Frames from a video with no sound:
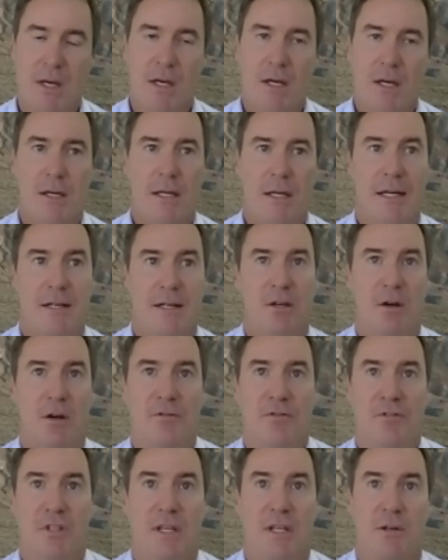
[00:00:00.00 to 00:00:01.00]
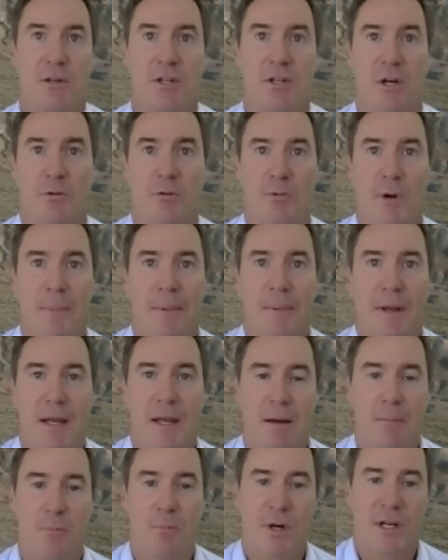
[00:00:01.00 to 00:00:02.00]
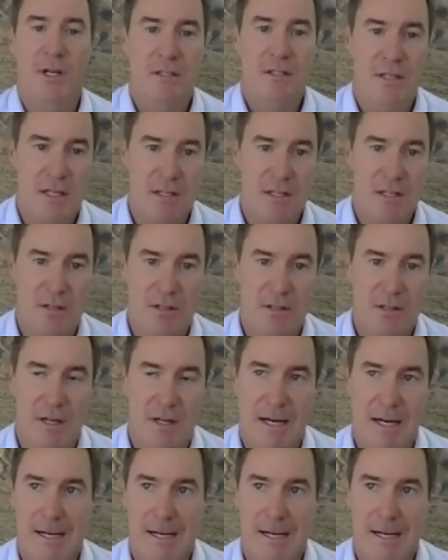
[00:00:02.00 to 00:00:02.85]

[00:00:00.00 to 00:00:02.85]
Yeah, so obviously, wrapping up West Desert,